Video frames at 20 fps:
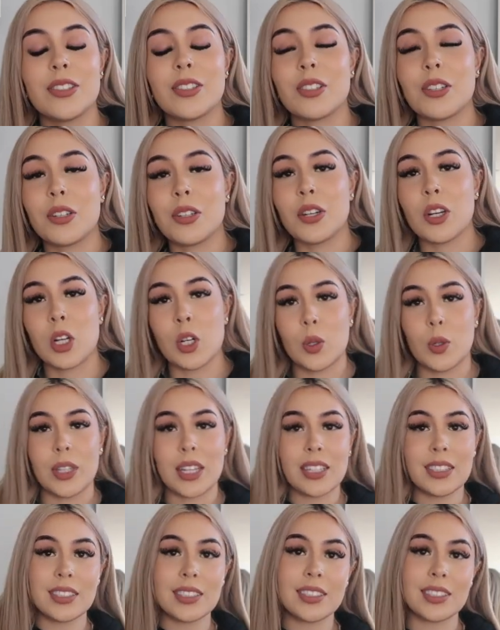So, you know,
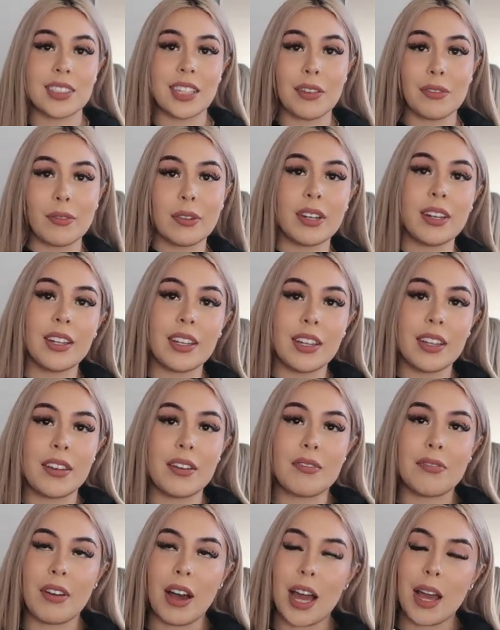that's definitely
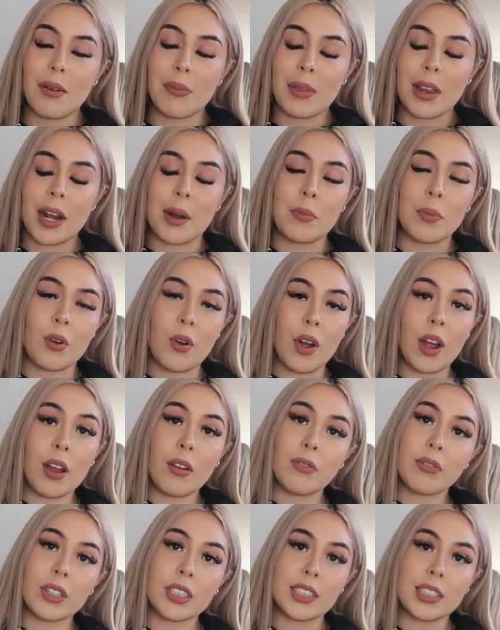the vibe that I'm
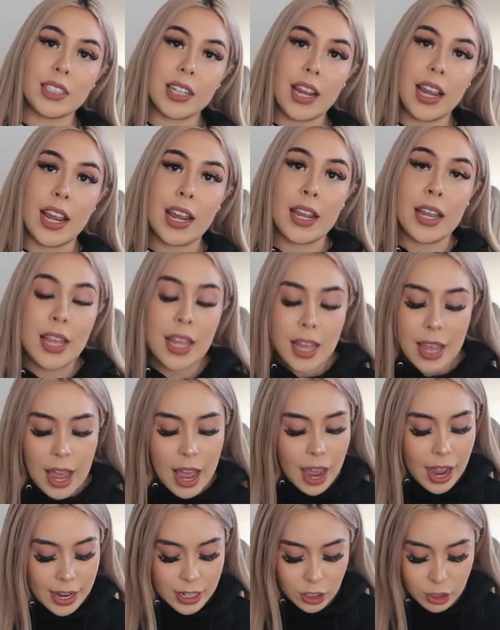going for today.
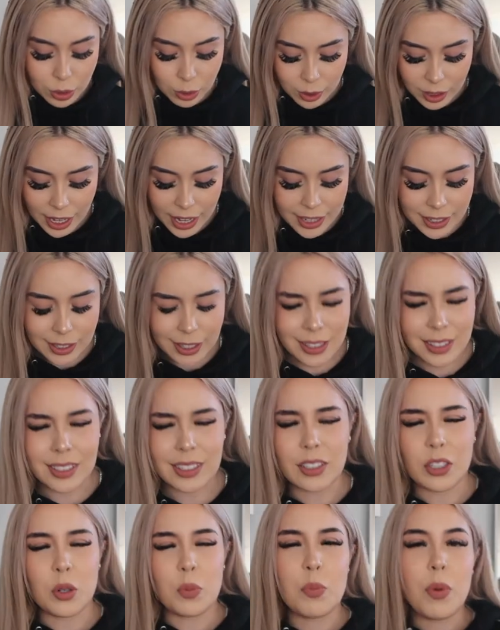I do like
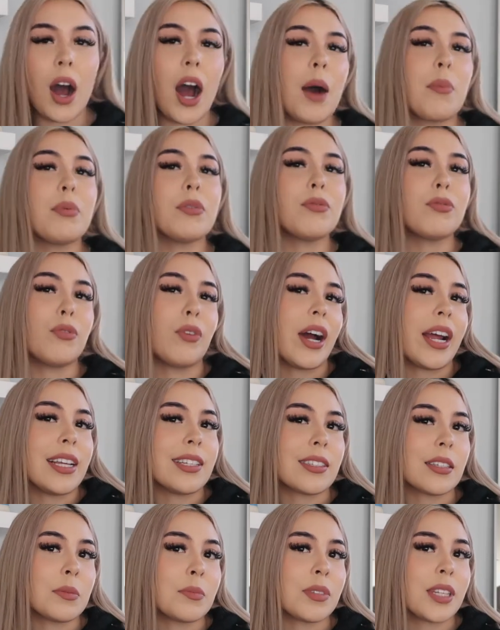the little pop of
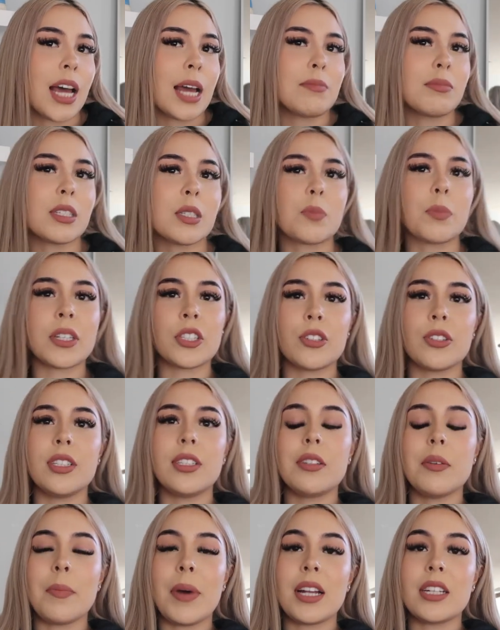white sometimes, especially
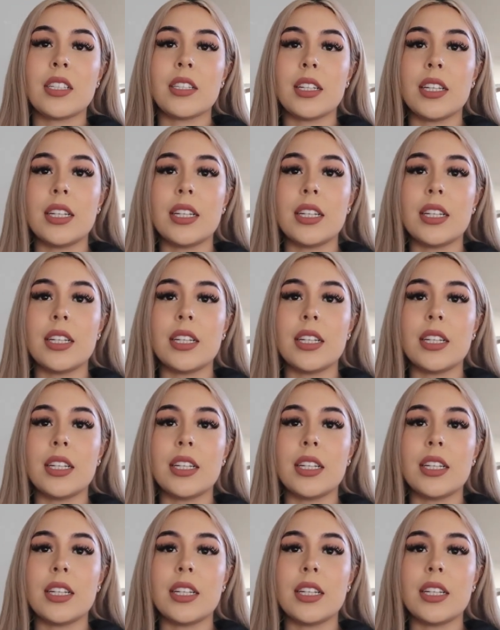to match